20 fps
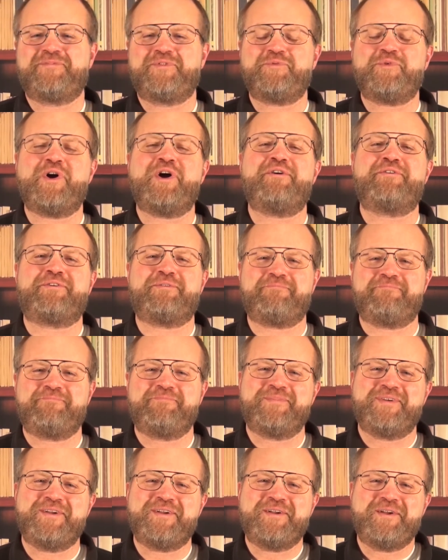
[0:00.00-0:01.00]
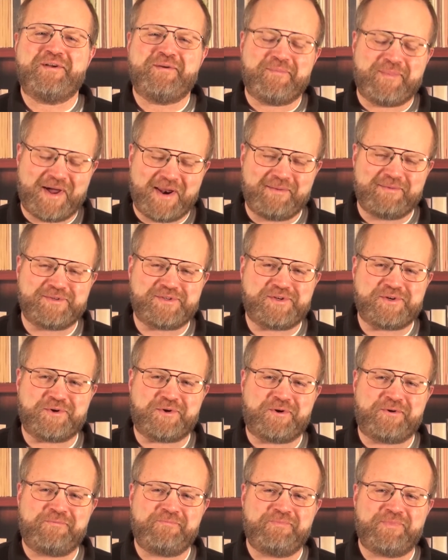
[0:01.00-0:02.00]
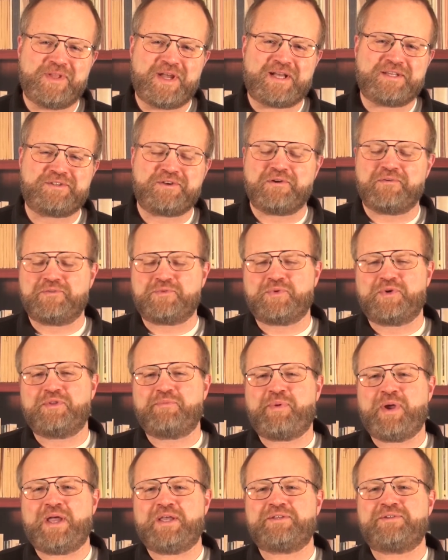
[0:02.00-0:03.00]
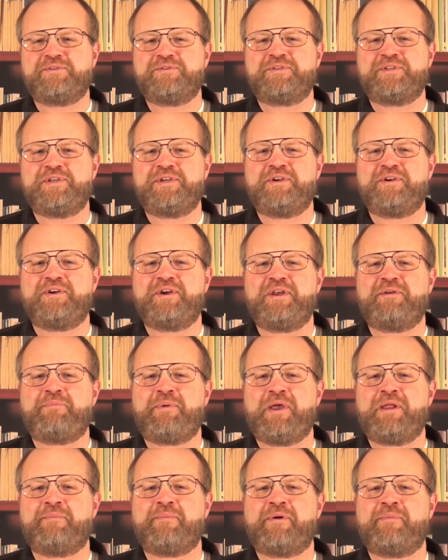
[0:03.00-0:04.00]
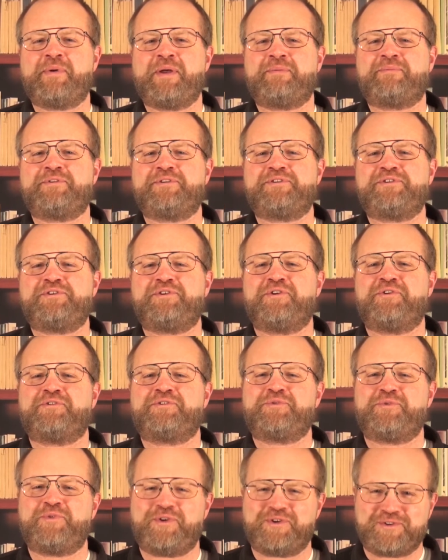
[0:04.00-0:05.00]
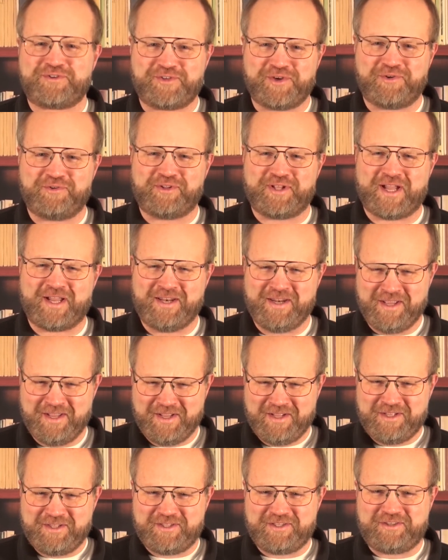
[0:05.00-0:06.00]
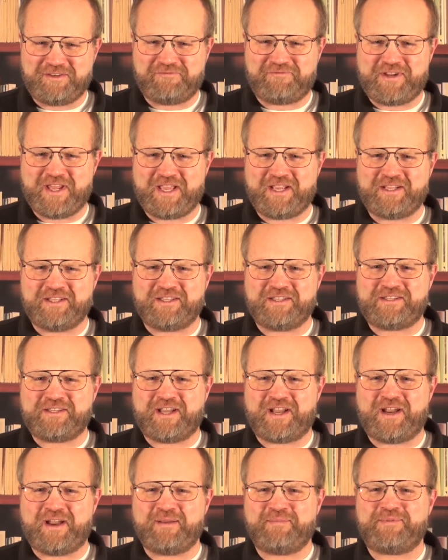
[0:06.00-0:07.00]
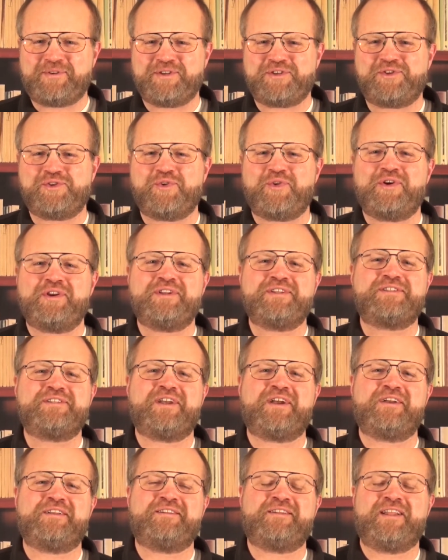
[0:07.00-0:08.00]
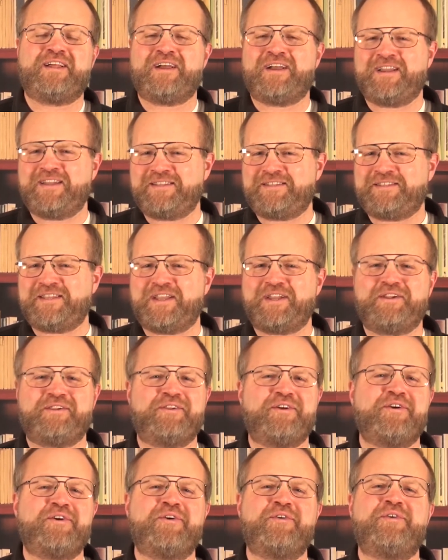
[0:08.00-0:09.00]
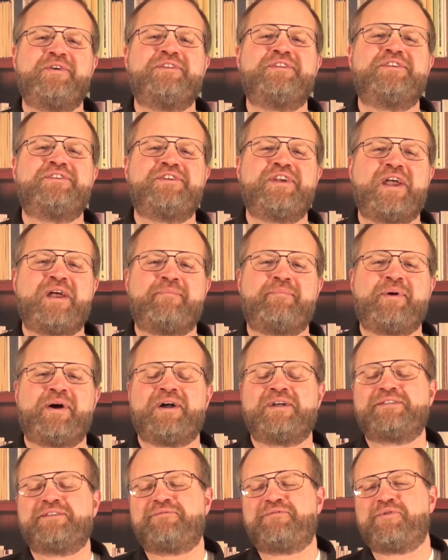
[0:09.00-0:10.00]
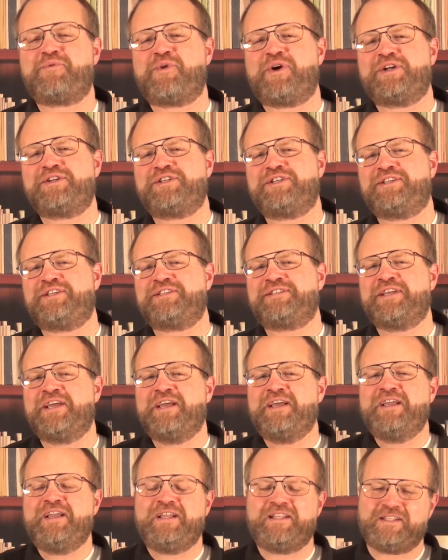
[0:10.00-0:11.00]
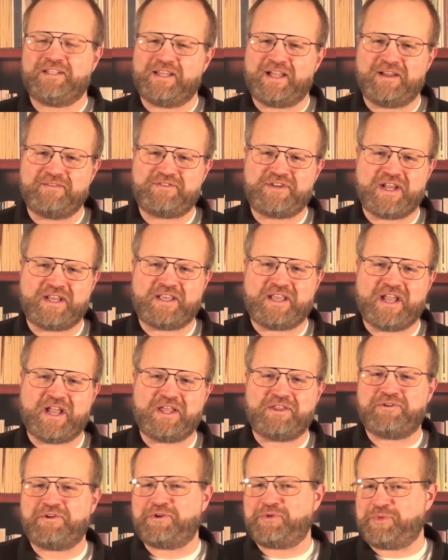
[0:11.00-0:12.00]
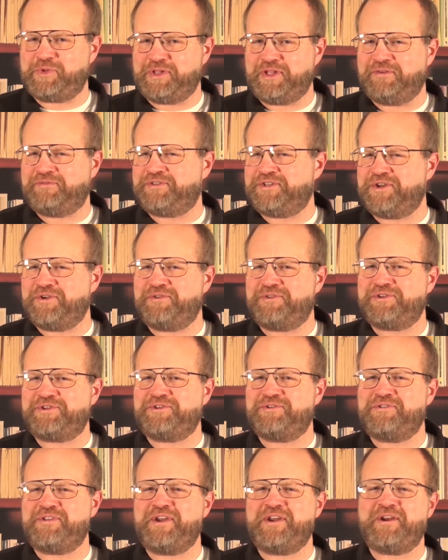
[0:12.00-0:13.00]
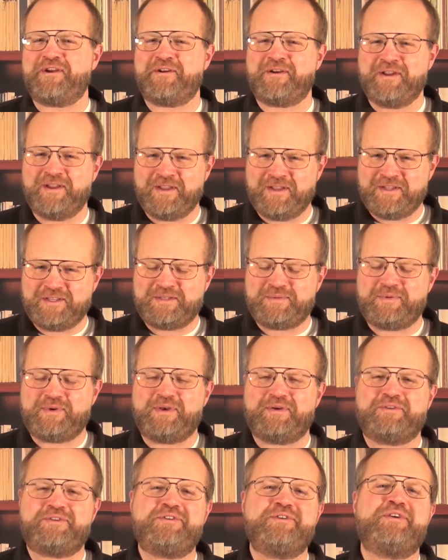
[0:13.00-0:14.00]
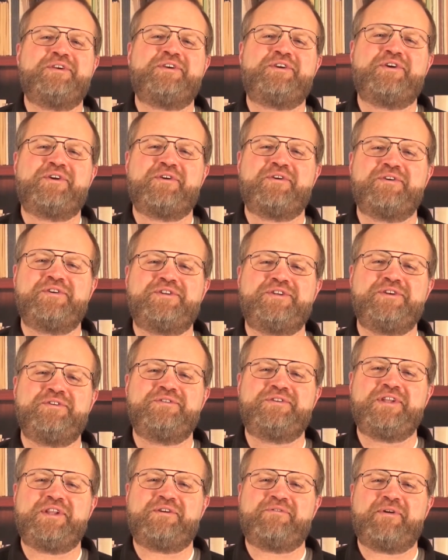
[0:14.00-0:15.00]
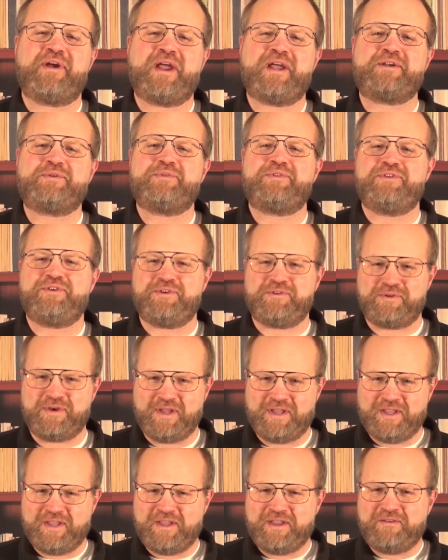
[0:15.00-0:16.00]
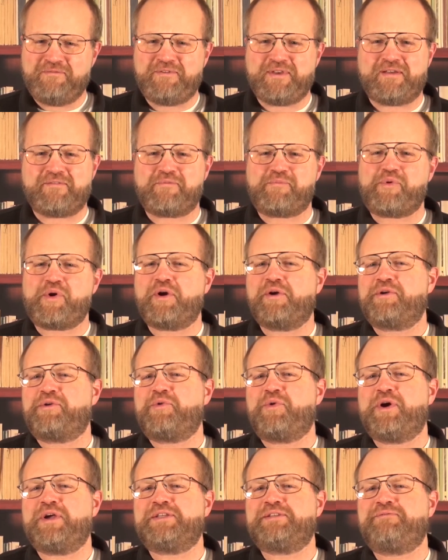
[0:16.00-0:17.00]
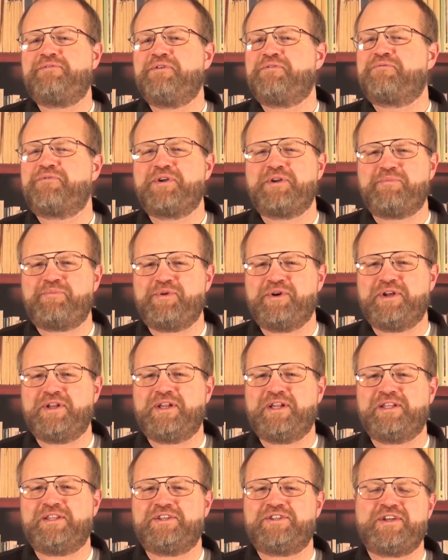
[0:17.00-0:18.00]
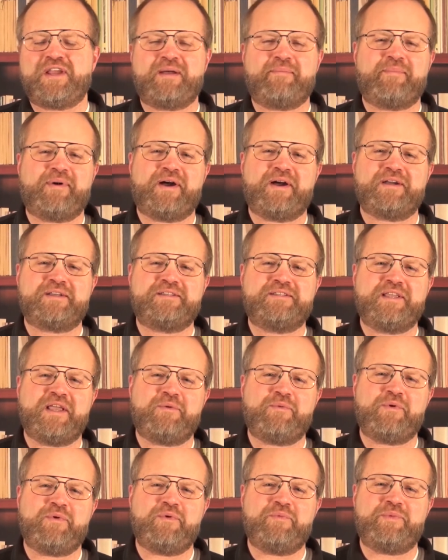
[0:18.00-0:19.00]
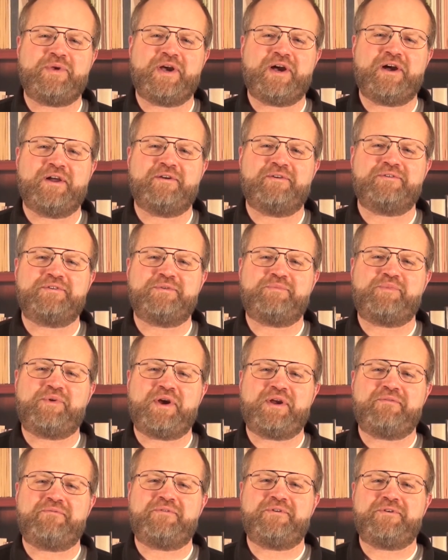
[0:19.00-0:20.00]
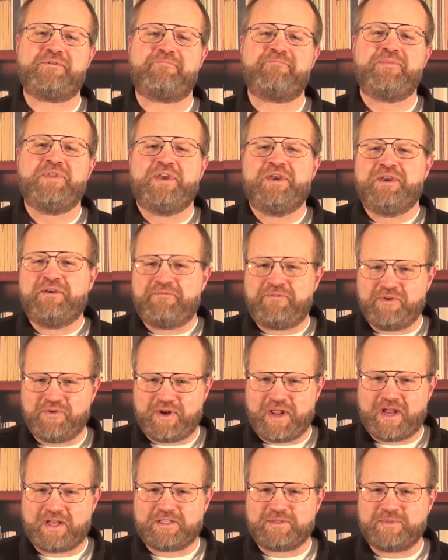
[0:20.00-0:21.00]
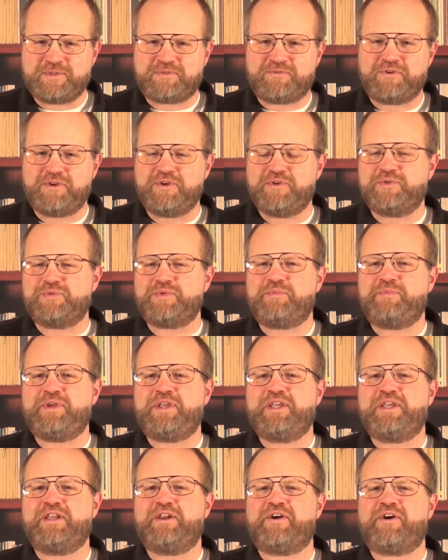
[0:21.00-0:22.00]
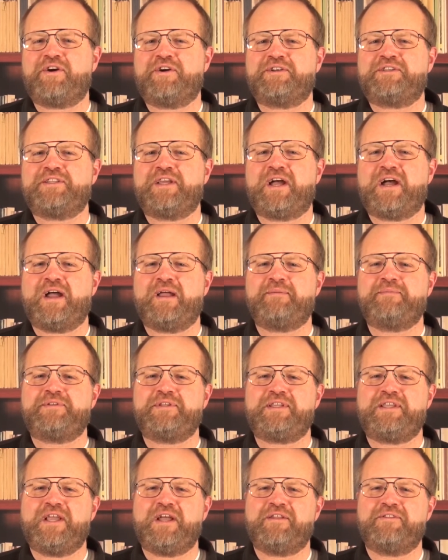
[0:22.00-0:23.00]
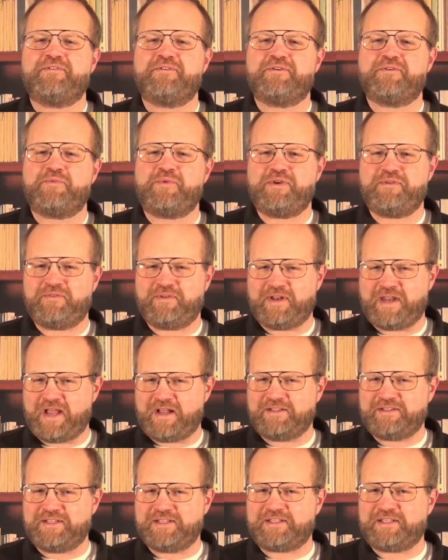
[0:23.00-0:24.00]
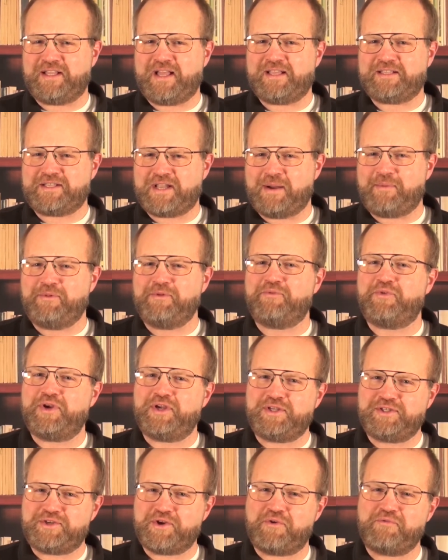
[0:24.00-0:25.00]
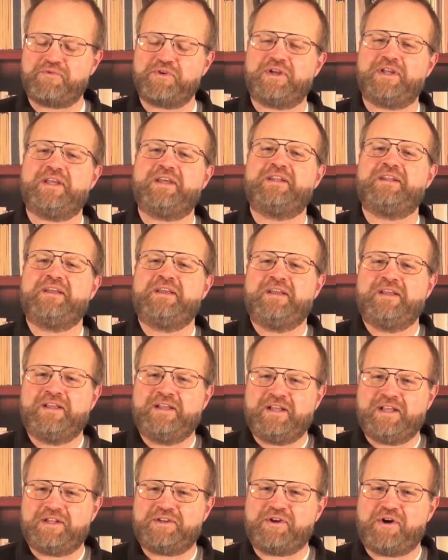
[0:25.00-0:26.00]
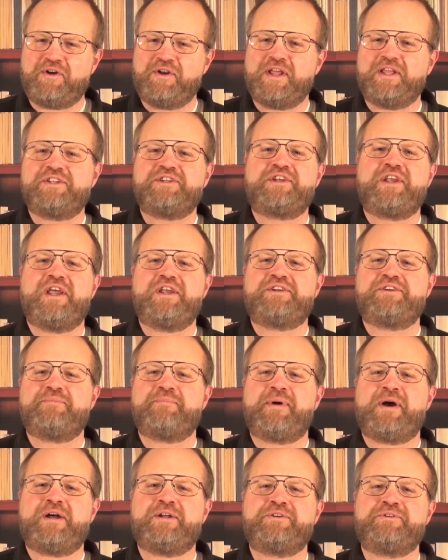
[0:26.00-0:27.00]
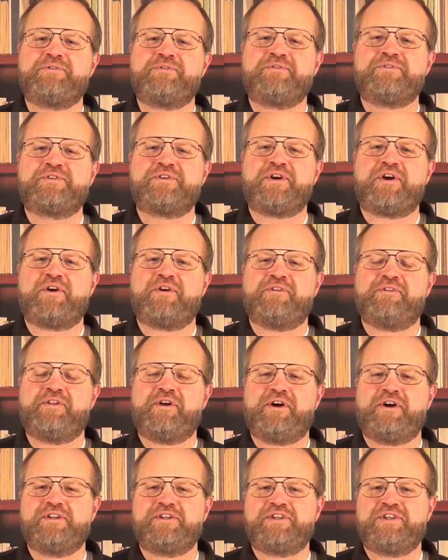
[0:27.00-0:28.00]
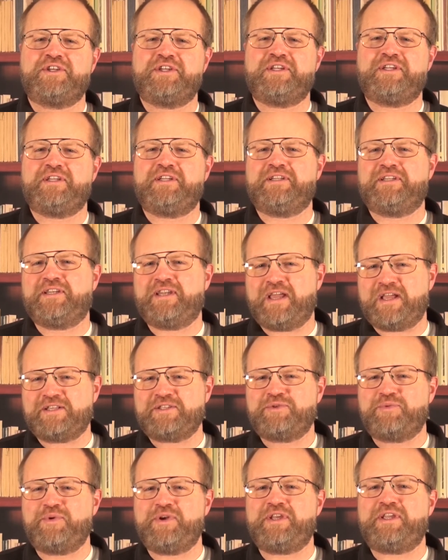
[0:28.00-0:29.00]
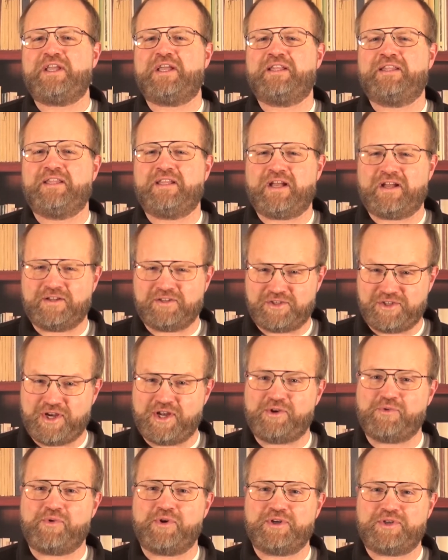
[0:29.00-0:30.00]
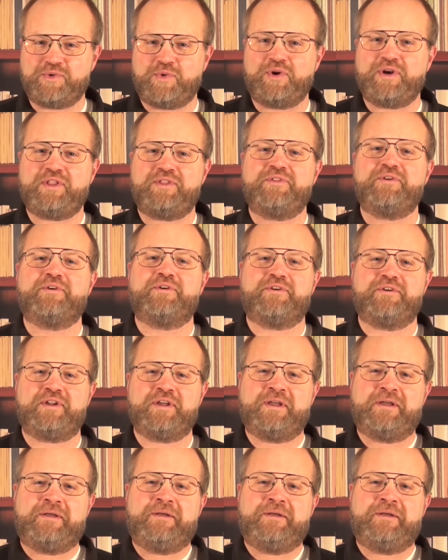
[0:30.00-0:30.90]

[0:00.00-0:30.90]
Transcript: Welcome. My name is Joel. I serve as one of the pastors here at Panama Baptist Church. We are so glad that you've taken the time to join us online. Say hello in the chat box if you're watching this at the live chat gathering. We'd love to know that you're there, to be able to encourage you, to interact with you. If you have a prayer request, feel free to put it in the chat box and we will be honored to pray for you. A few announcements for you as we begin our time together. We've announced this the last couple of weeks. Don't forget, adult education modules are launching next weekend on January twenty-third.